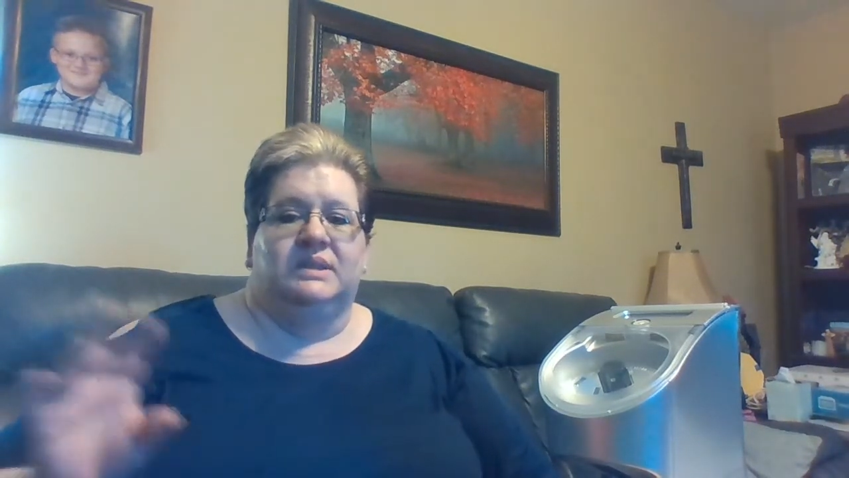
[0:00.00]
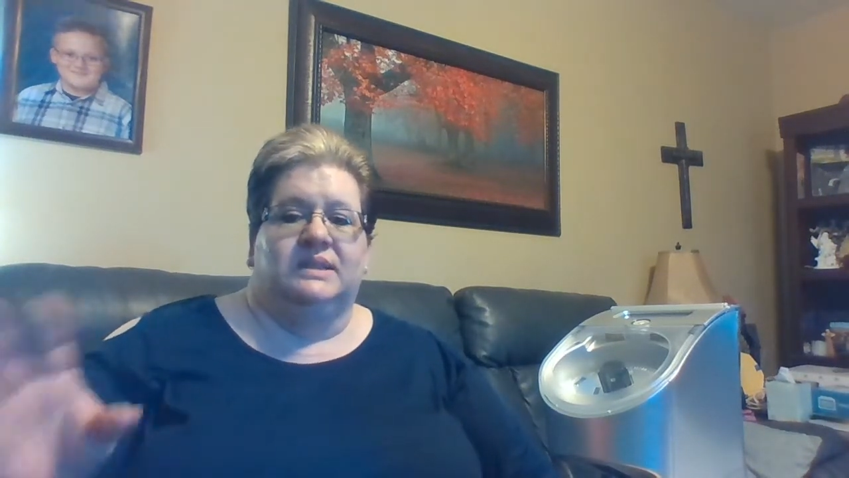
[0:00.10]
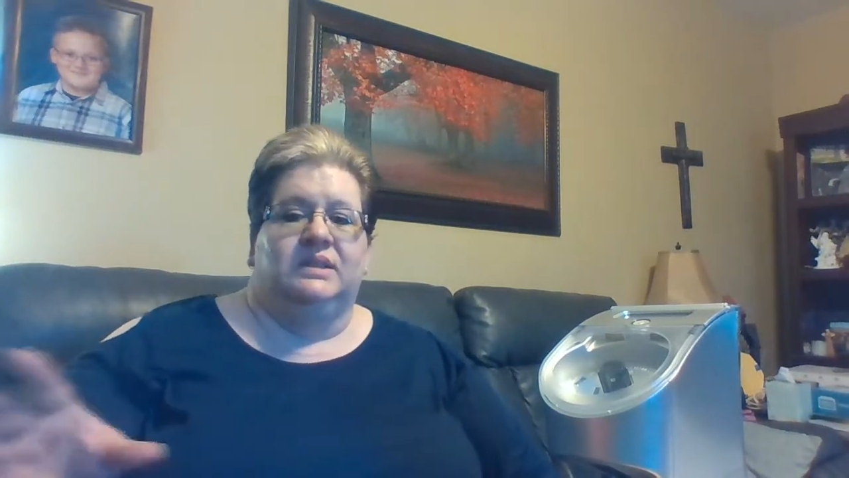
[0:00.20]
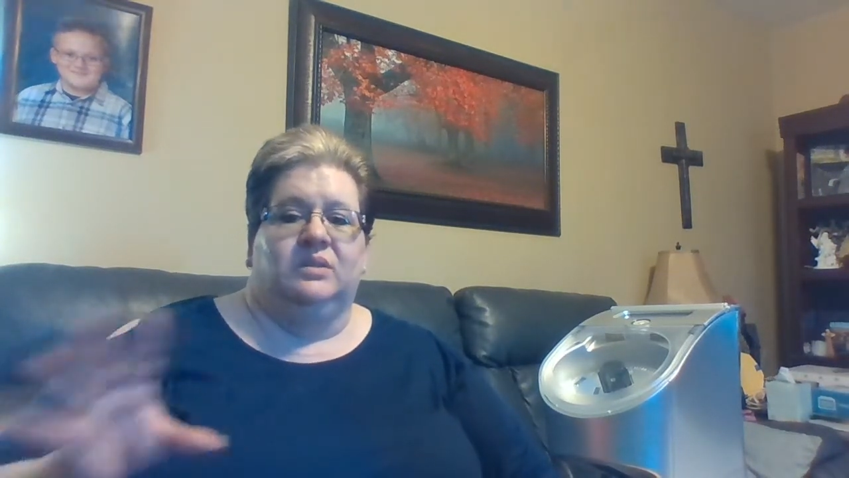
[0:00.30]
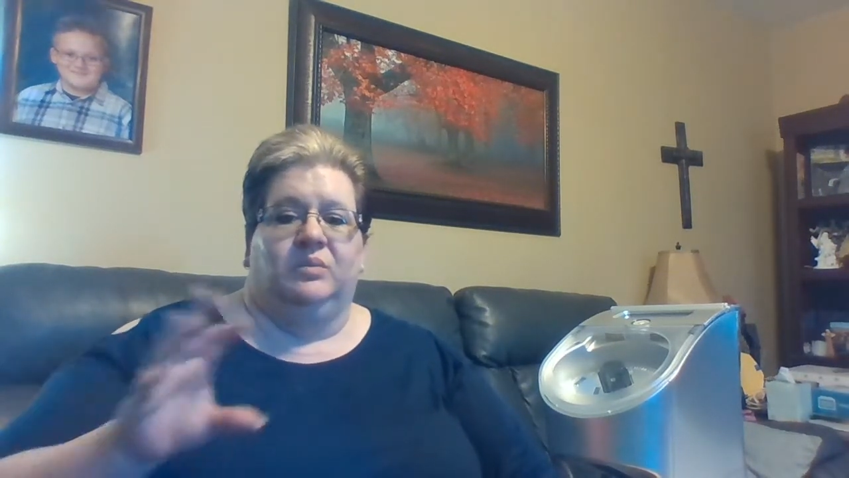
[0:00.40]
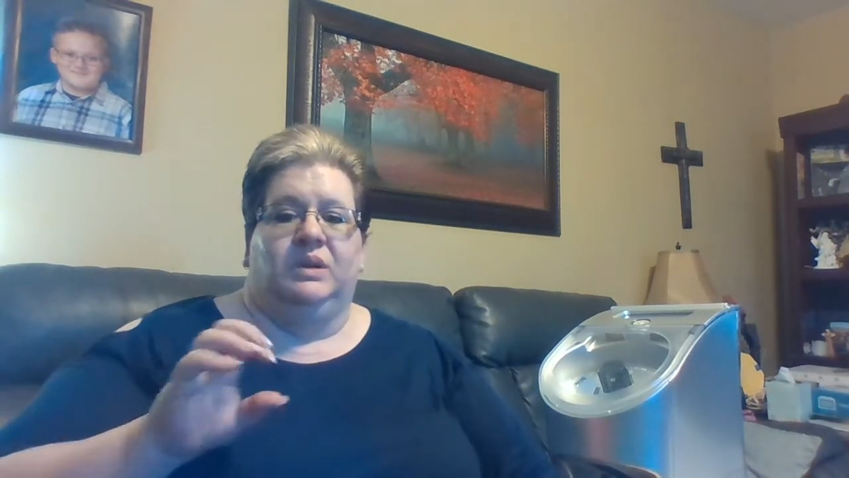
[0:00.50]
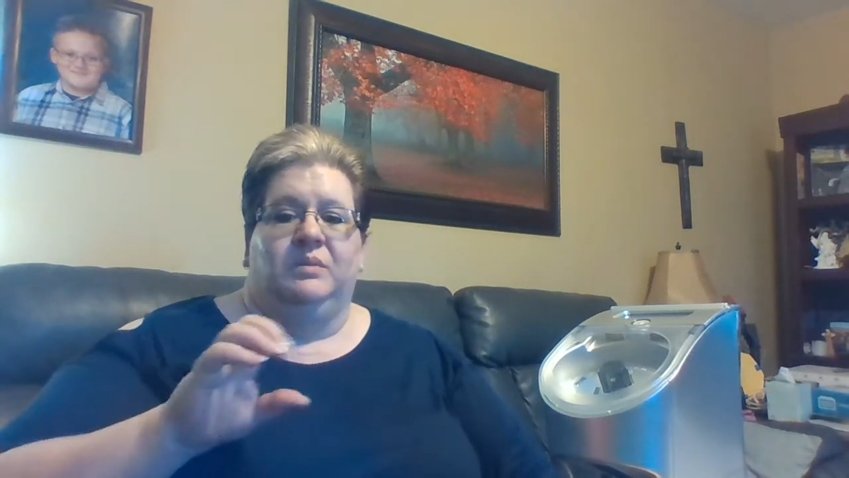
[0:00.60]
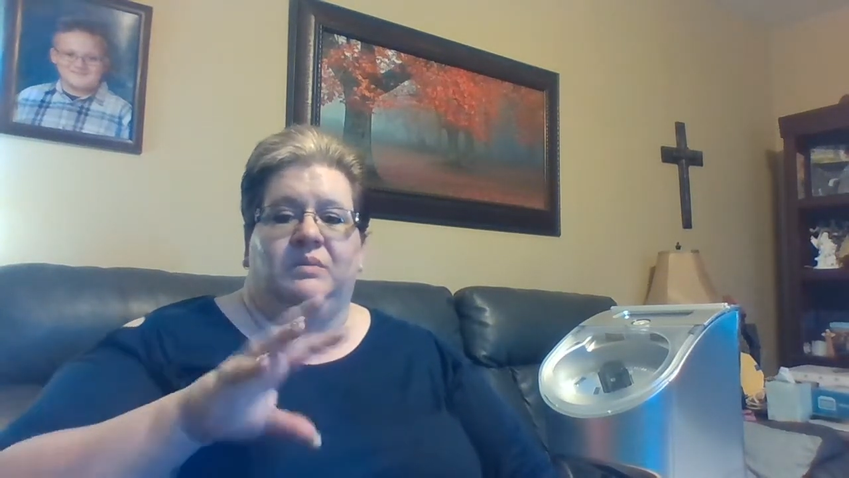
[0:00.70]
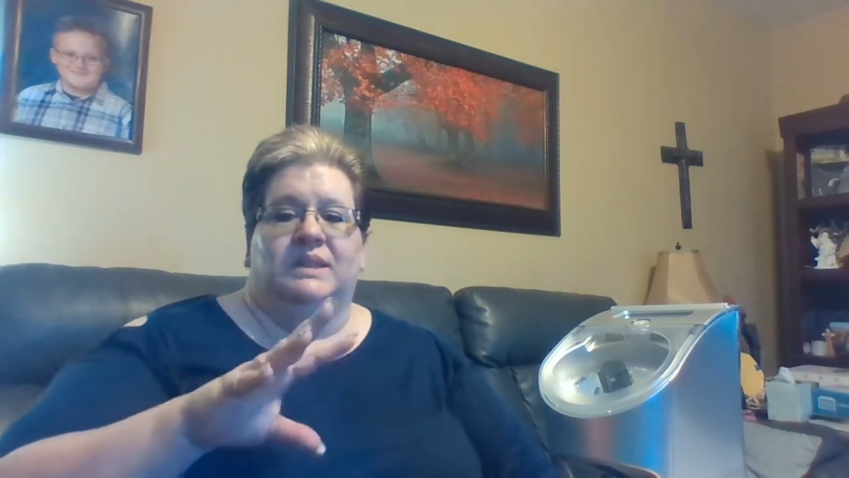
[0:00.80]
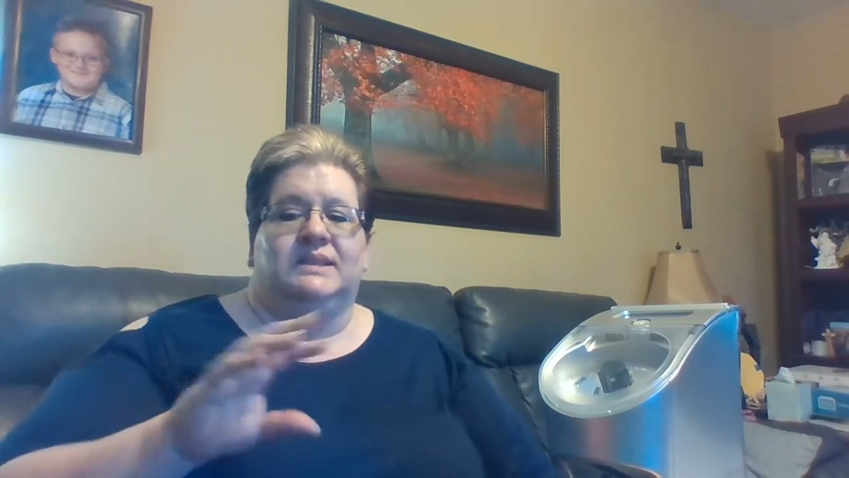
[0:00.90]
all the
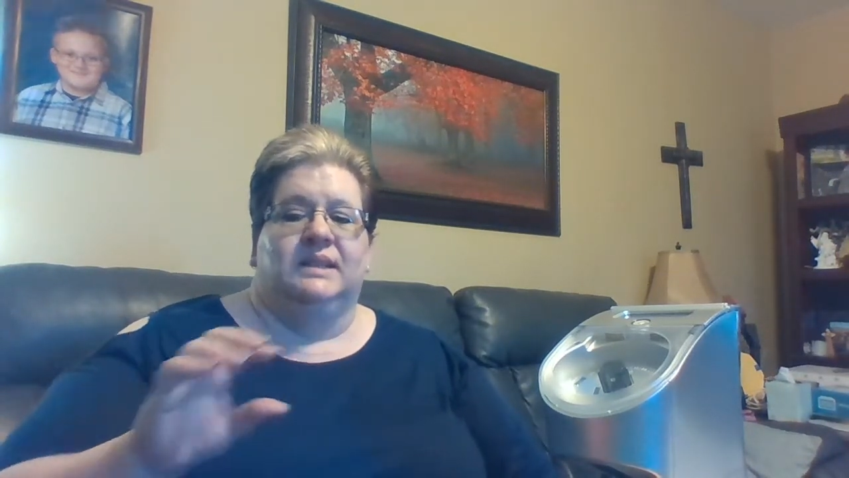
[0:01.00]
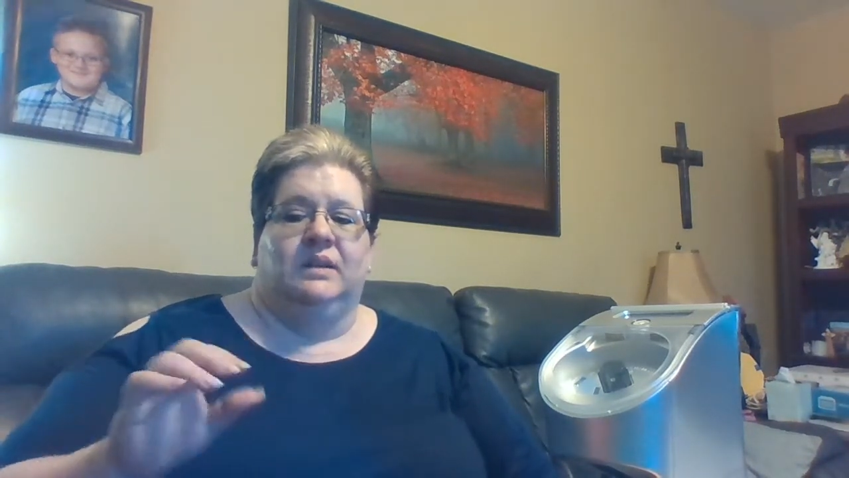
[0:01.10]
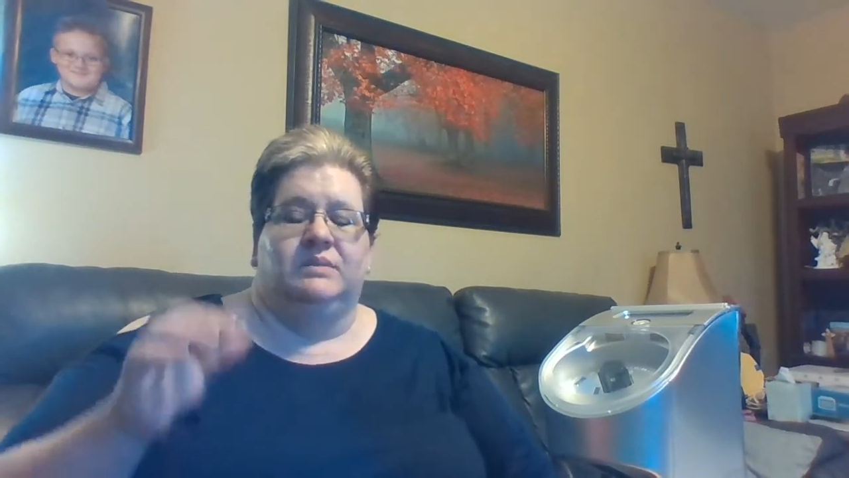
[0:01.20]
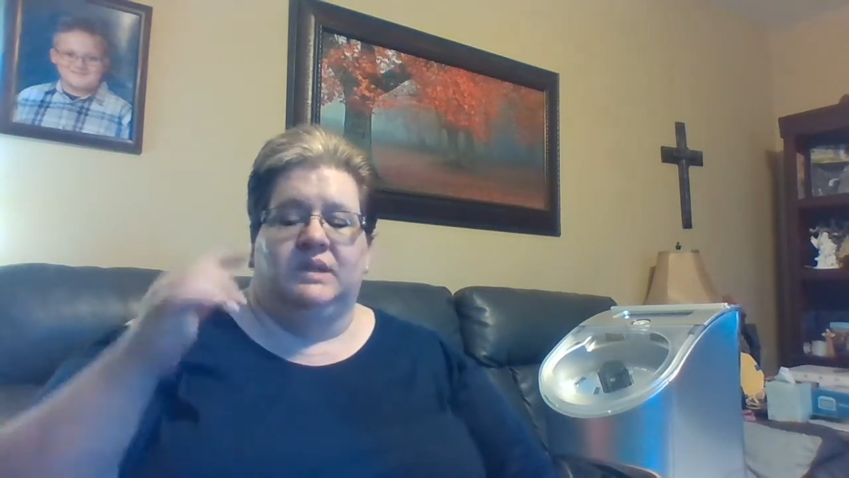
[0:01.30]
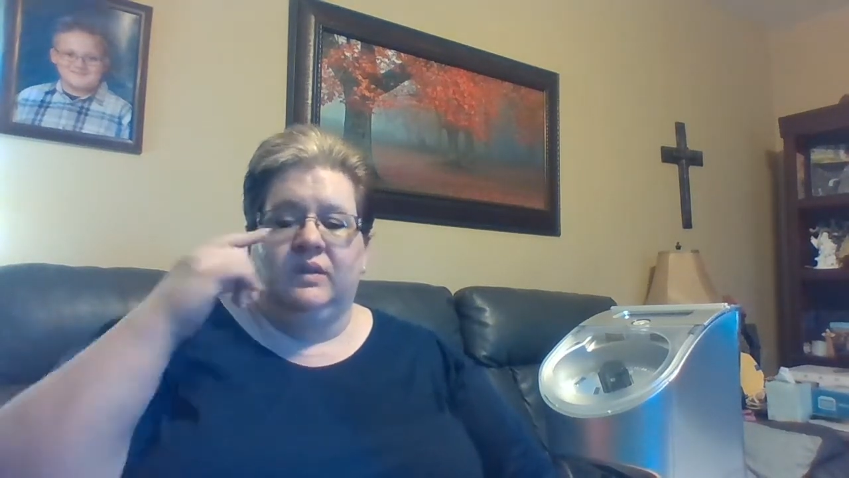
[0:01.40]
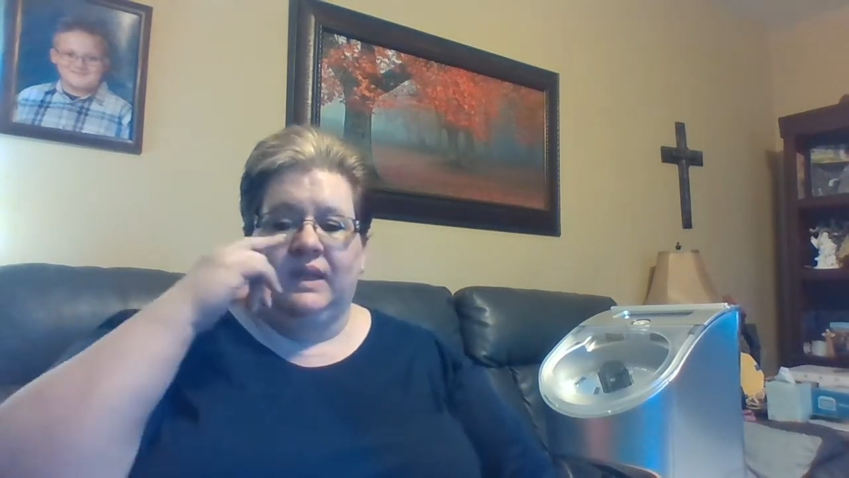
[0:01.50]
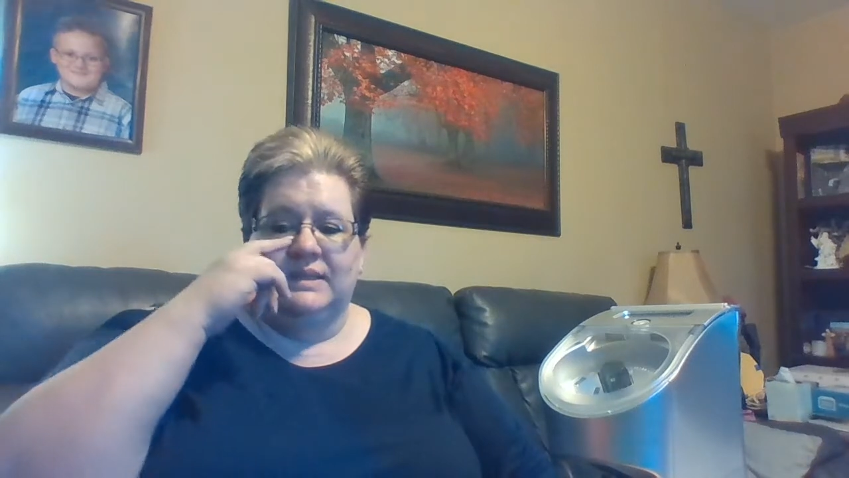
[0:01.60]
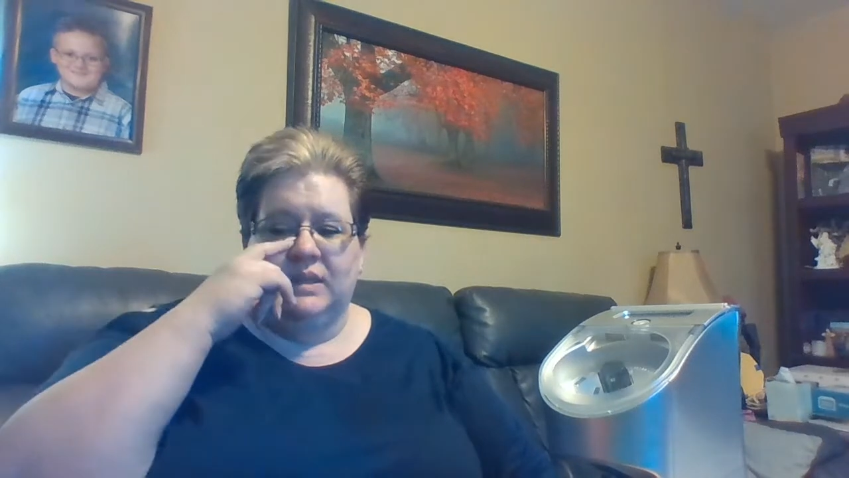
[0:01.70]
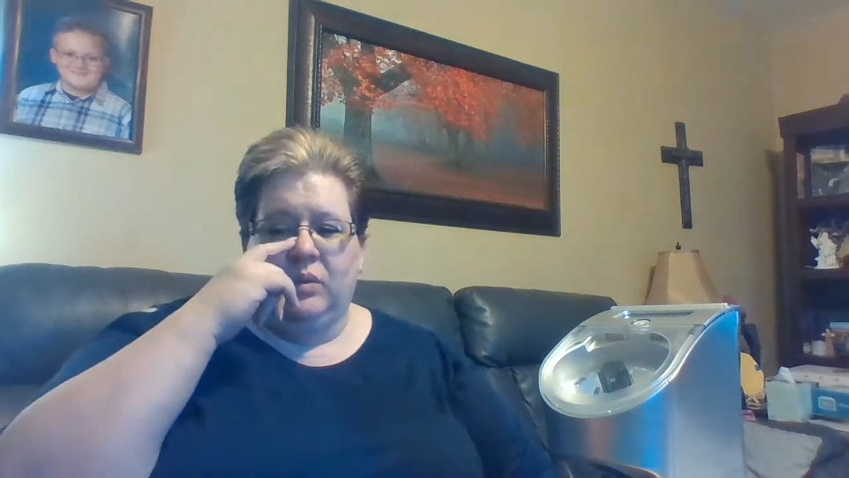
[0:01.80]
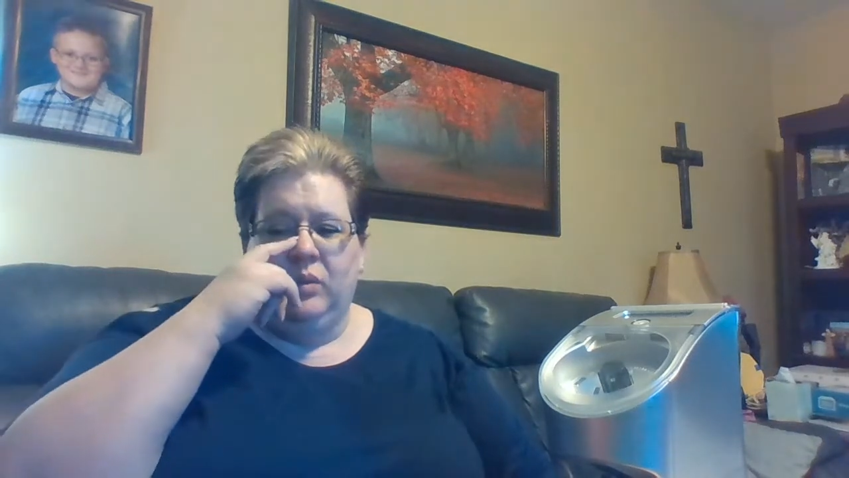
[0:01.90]
calcium, because they don't want to
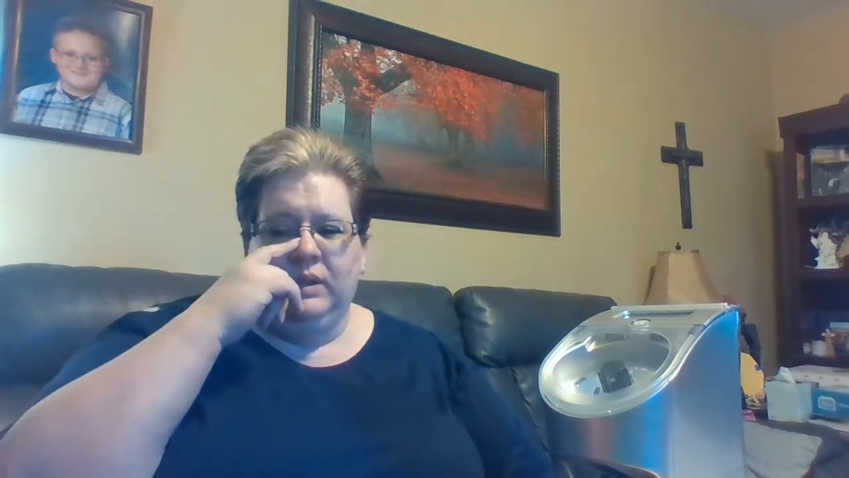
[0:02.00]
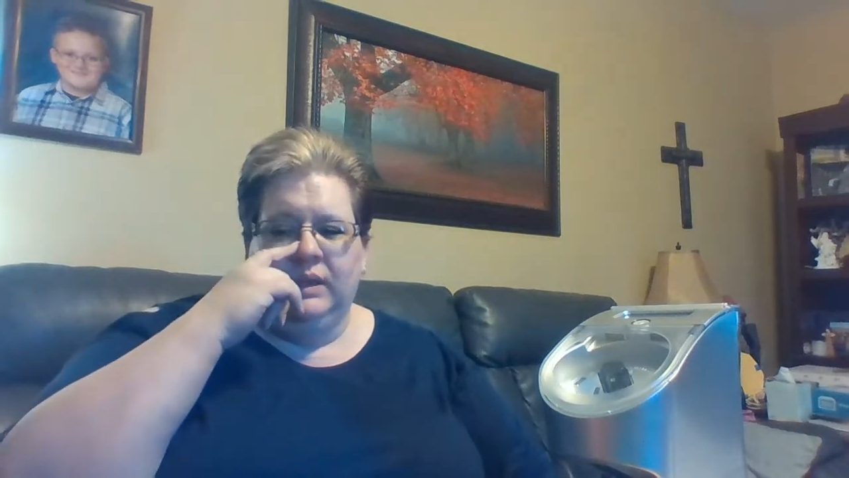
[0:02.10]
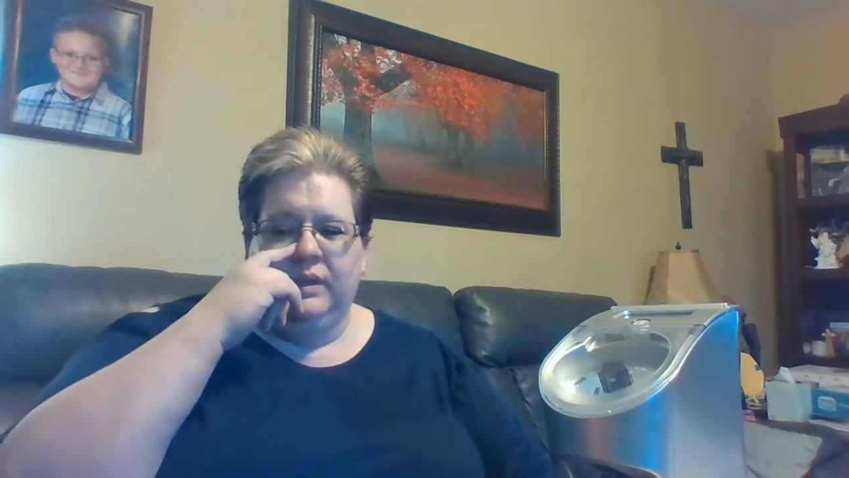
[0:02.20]
mix it up.